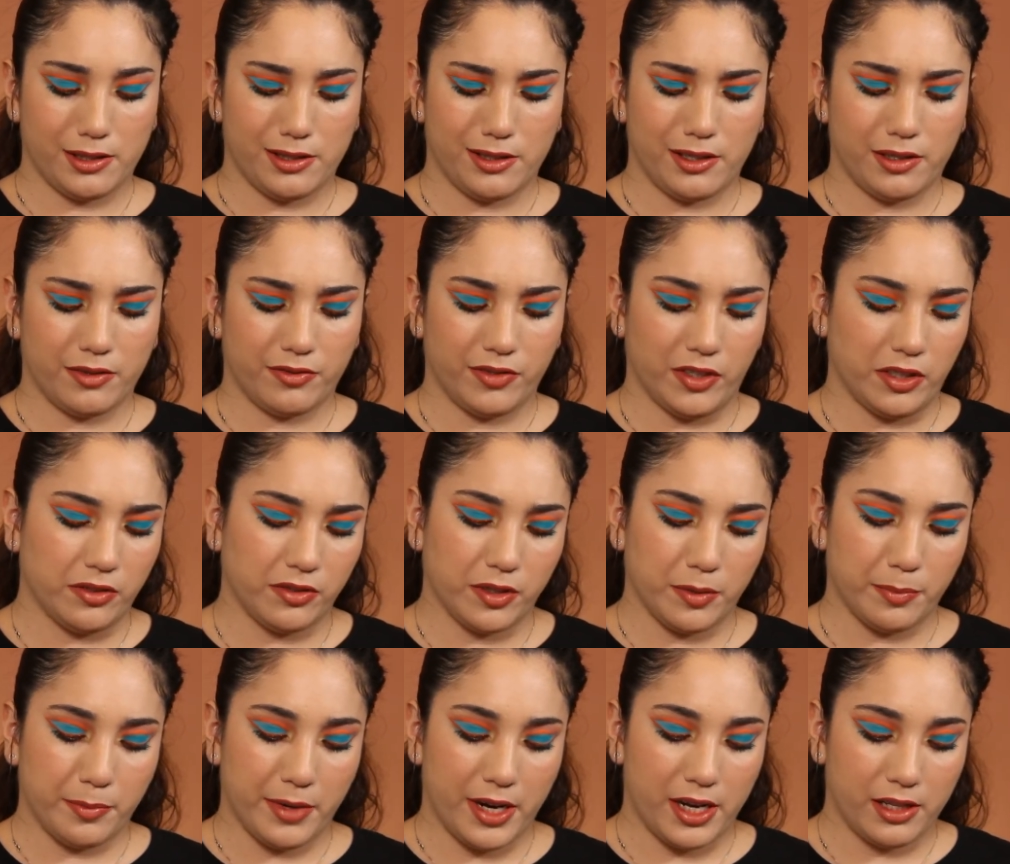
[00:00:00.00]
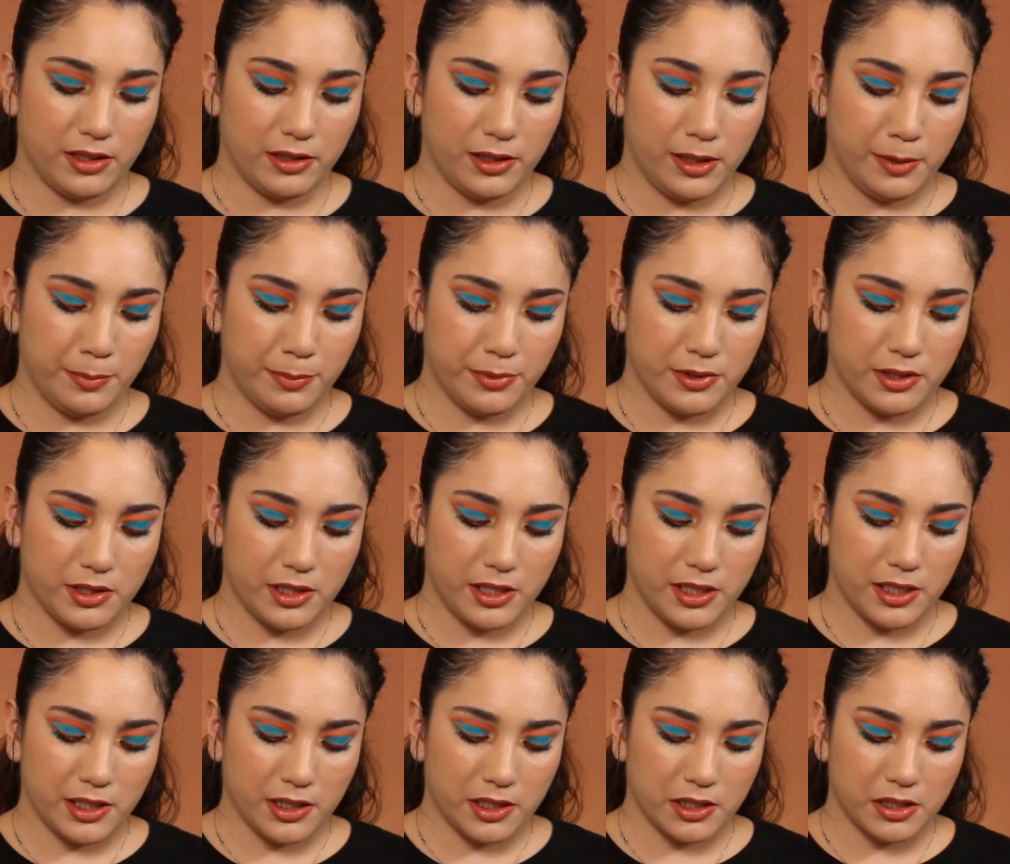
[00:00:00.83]
their Velvet Matte
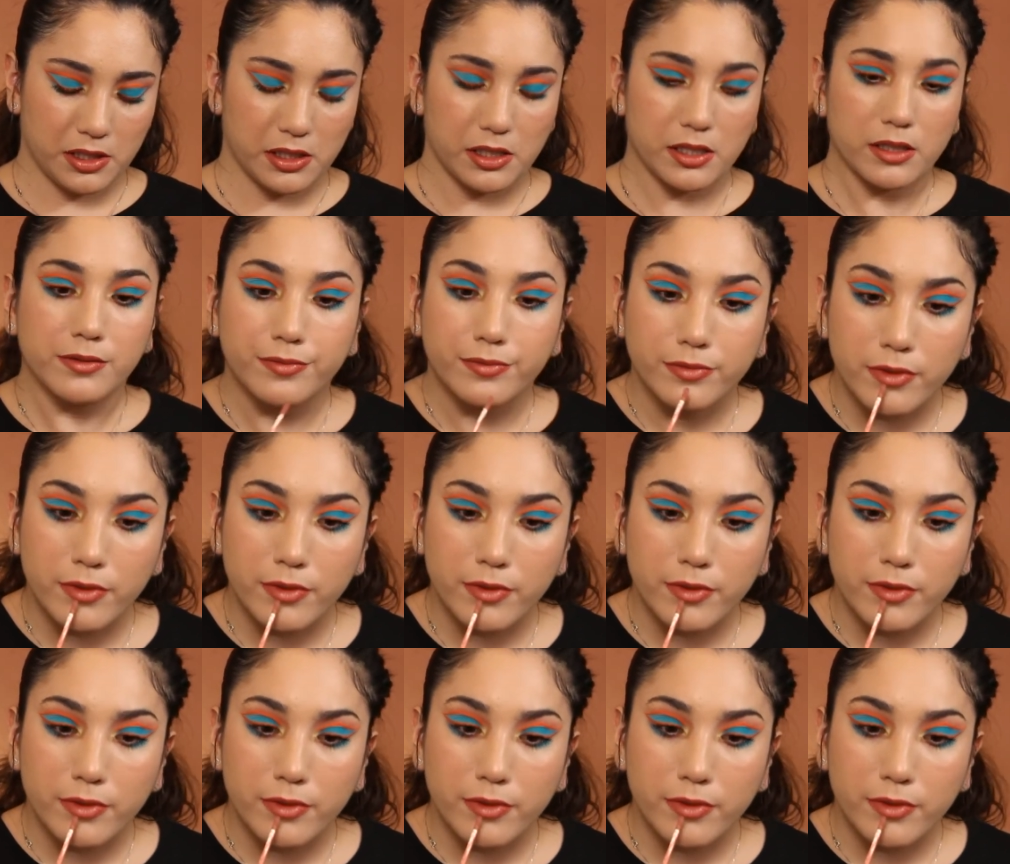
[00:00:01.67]
Lipsticks.